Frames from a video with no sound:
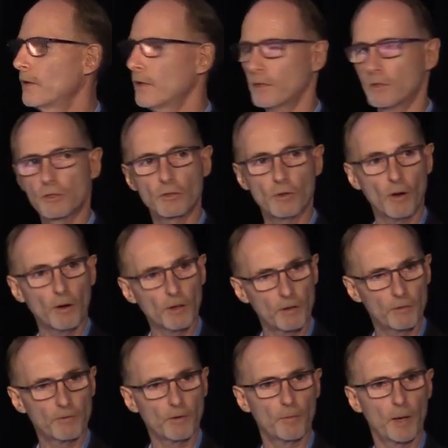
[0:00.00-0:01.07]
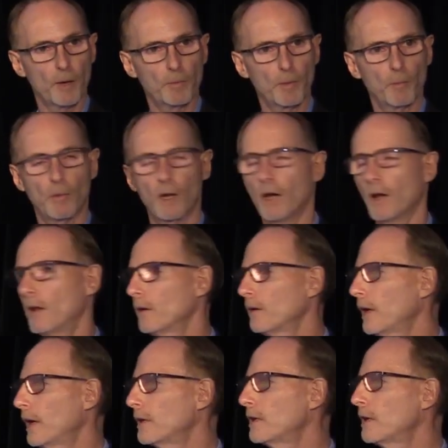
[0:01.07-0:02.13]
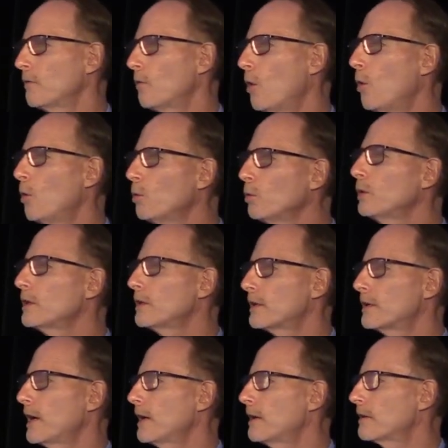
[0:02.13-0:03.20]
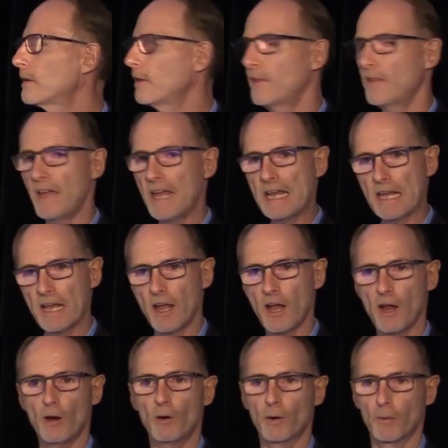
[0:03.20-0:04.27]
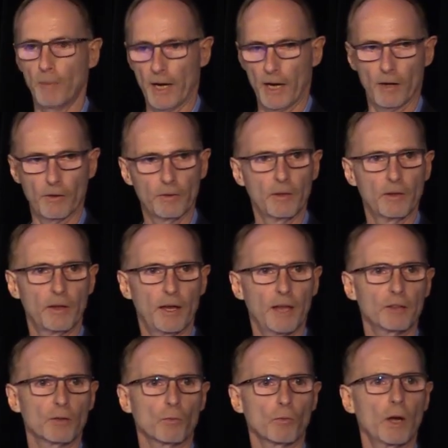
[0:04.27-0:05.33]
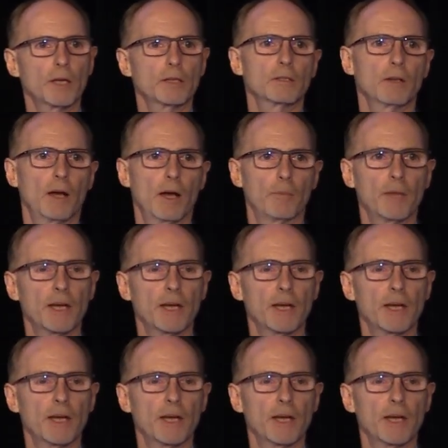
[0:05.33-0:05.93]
that started from that BIM model and give only the data that they care about at the right time.